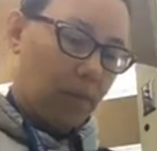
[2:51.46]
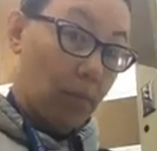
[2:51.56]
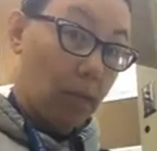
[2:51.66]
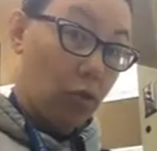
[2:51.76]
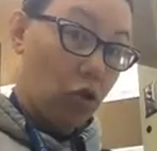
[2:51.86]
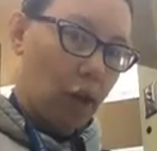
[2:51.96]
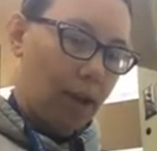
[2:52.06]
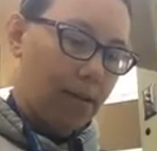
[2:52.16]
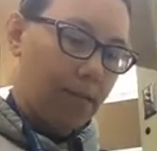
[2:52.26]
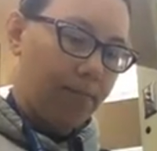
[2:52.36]
Double
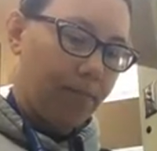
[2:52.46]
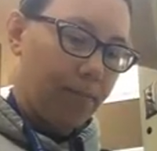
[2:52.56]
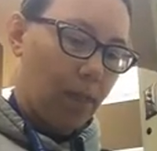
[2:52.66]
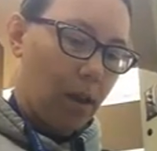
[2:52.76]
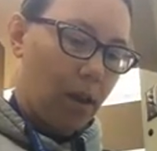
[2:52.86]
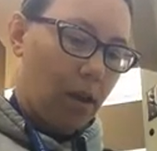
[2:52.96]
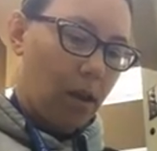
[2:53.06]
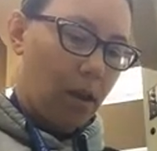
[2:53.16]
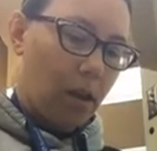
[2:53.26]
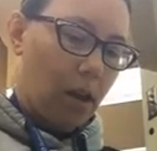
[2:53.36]
checked.
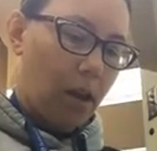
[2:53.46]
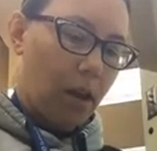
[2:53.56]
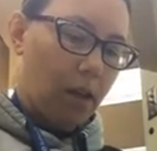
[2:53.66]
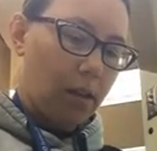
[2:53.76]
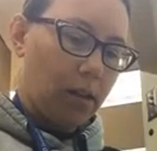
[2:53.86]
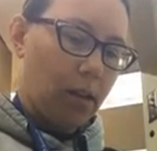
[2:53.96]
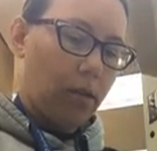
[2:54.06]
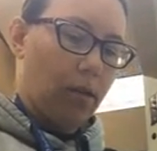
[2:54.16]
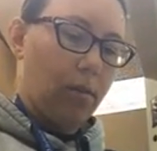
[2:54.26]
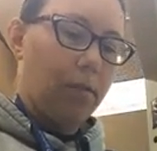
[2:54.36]

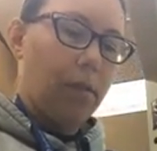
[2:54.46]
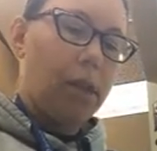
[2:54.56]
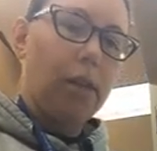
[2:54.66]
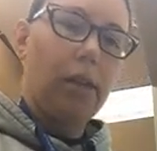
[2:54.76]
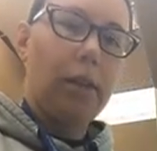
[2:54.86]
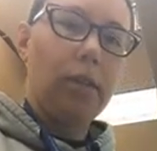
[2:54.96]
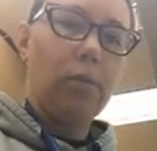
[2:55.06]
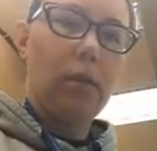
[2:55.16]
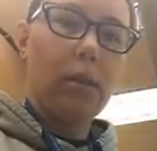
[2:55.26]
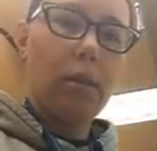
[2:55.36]
So be serious
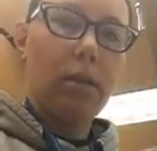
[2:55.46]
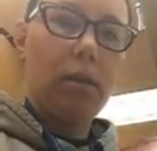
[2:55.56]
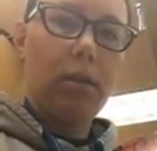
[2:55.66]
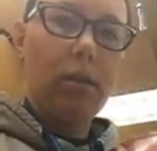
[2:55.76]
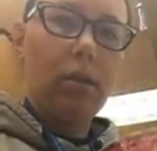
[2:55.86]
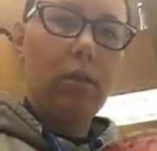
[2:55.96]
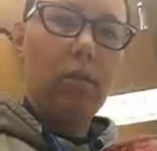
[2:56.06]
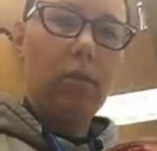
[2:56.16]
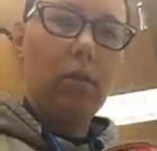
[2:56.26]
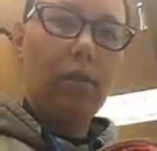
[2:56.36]
with a
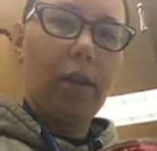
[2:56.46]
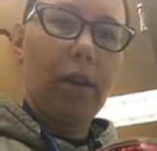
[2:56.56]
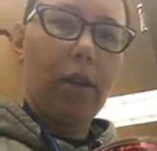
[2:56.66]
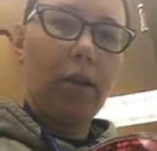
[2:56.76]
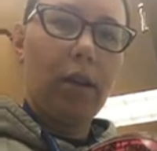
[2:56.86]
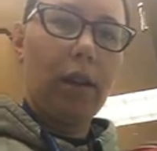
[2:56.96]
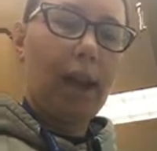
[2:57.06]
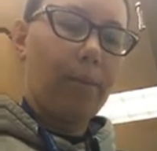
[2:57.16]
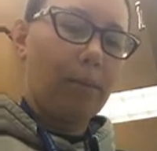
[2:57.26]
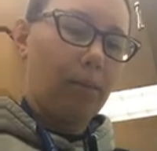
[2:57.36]
sort of funky looking
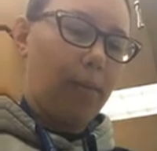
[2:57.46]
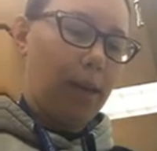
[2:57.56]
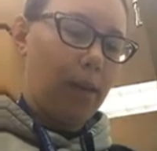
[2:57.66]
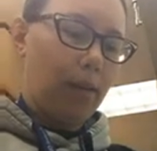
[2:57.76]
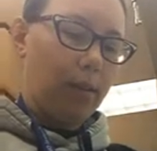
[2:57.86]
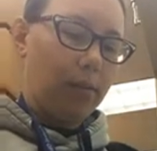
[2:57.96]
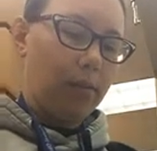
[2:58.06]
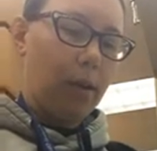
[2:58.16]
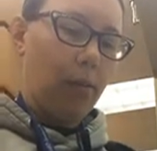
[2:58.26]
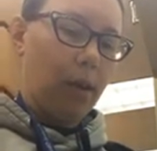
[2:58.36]
capital B. It's
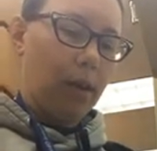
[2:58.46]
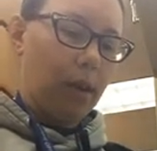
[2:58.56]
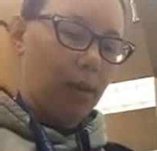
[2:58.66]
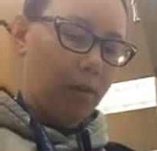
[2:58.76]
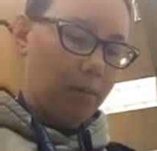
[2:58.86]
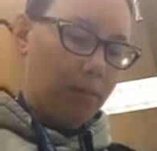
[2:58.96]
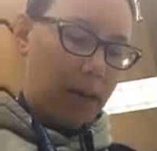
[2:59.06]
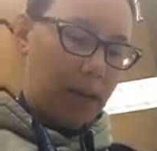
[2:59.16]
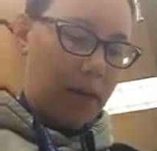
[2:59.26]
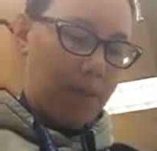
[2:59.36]
my Greek letter,
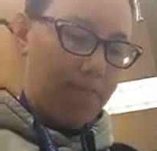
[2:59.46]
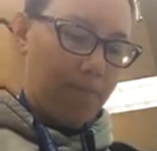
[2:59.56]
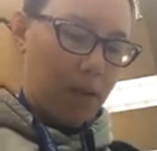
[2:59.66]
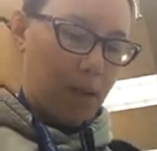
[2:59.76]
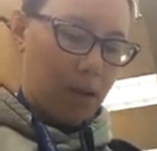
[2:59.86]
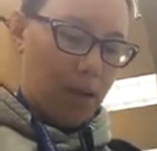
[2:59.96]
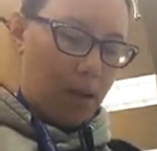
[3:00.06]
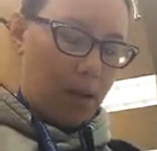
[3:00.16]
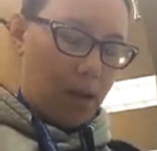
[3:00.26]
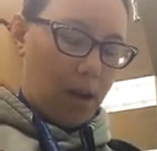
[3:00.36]
beta.
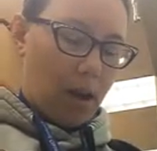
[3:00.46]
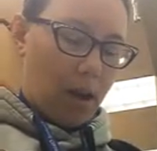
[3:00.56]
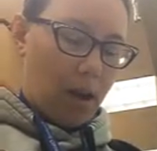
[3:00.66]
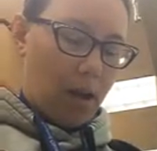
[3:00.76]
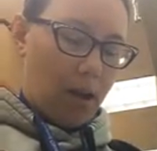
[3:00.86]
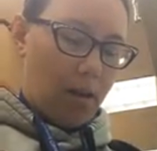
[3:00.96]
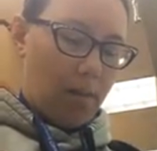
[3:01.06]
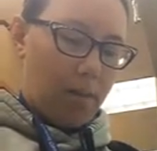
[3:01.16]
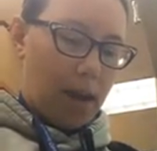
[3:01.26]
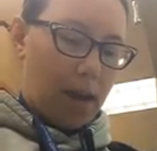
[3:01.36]

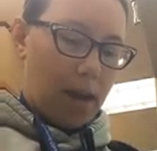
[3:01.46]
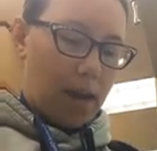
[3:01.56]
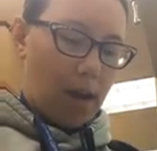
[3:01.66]
And